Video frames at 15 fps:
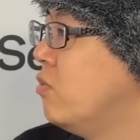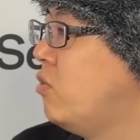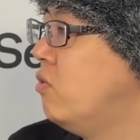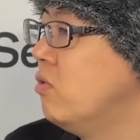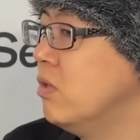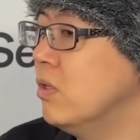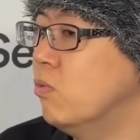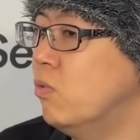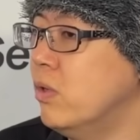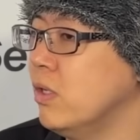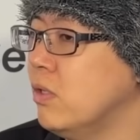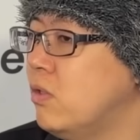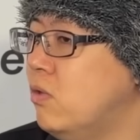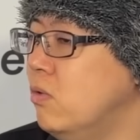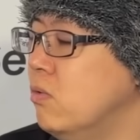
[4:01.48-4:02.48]
Choosing
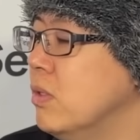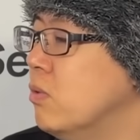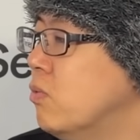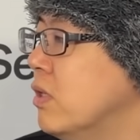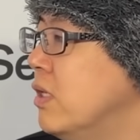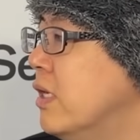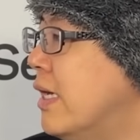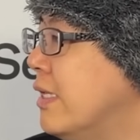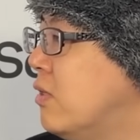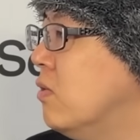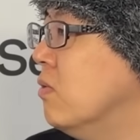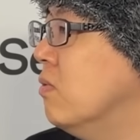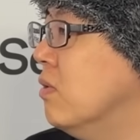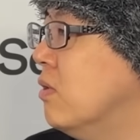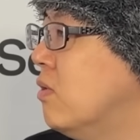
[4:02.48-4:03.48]
what to and what not
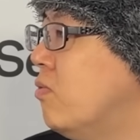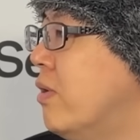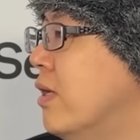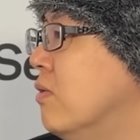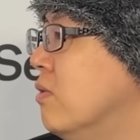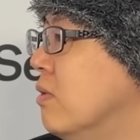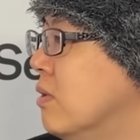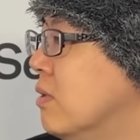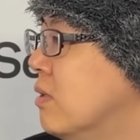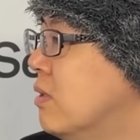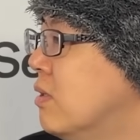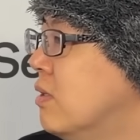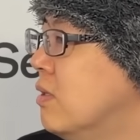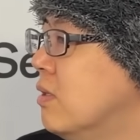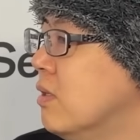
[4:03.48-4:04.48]
to is rather
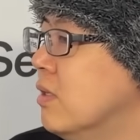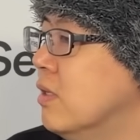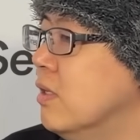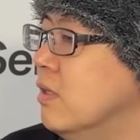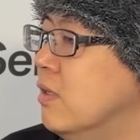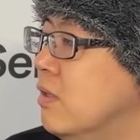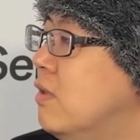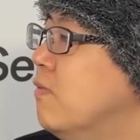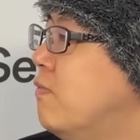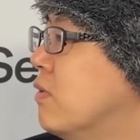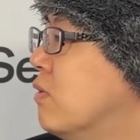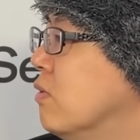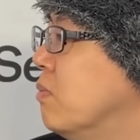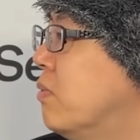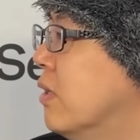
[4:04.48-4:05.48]
uh, the
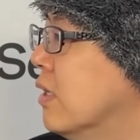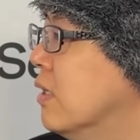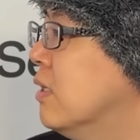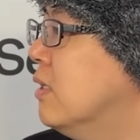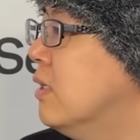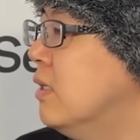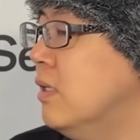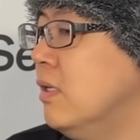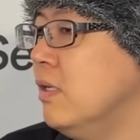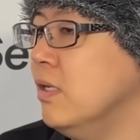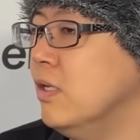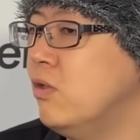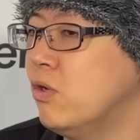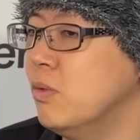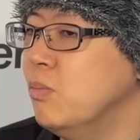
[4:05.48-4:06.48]
difficult part
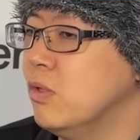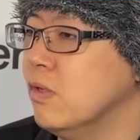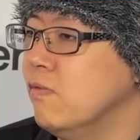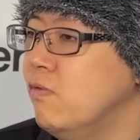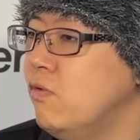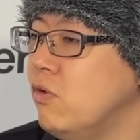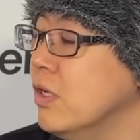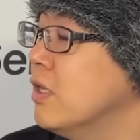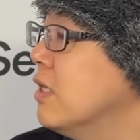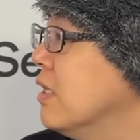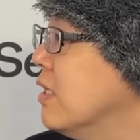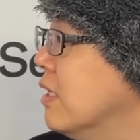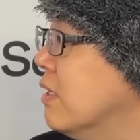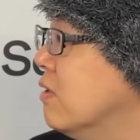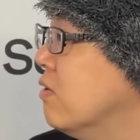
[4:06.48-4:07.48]
in terms of
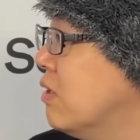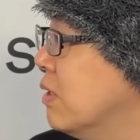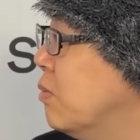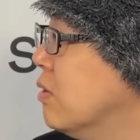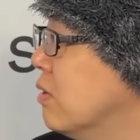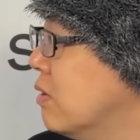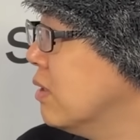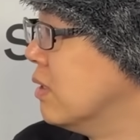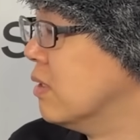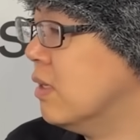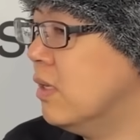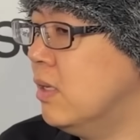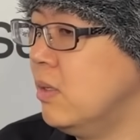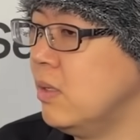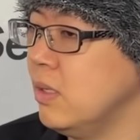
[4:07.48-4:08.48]
shaking and stability.
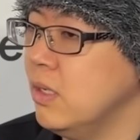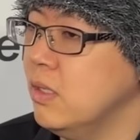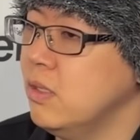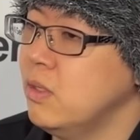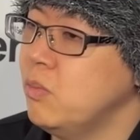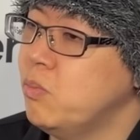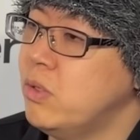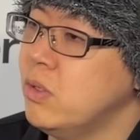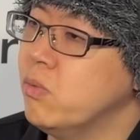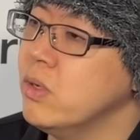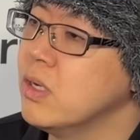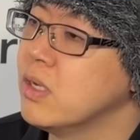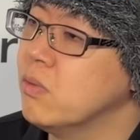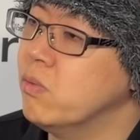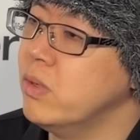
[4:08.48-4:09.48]
And then, but
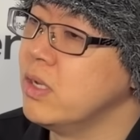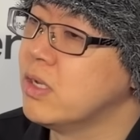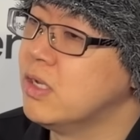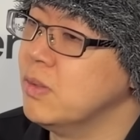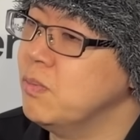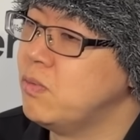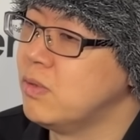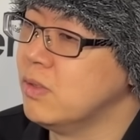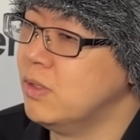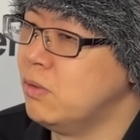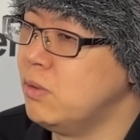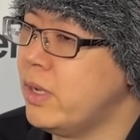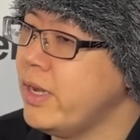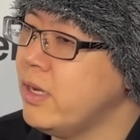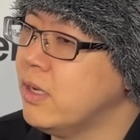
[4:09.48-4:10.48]
when, when it comes to
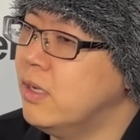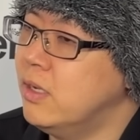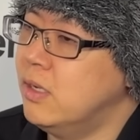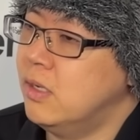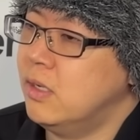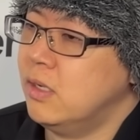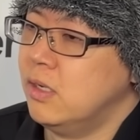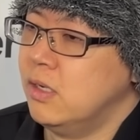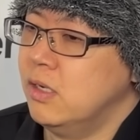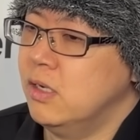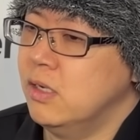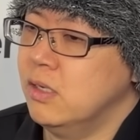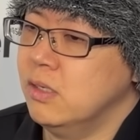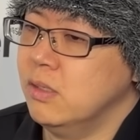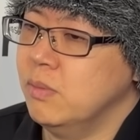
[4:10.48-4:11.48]
low light,
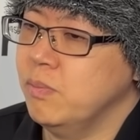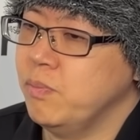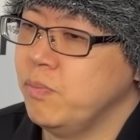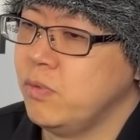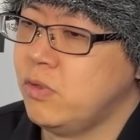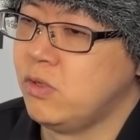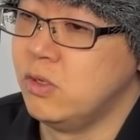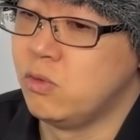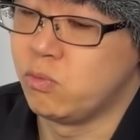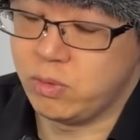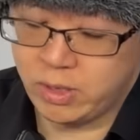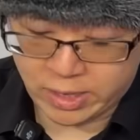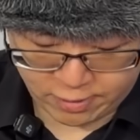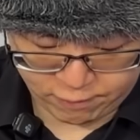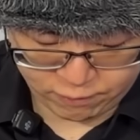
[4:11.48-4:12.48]
um, since
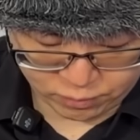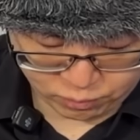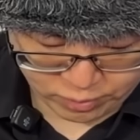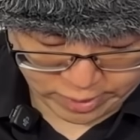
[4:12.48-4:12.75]
we have a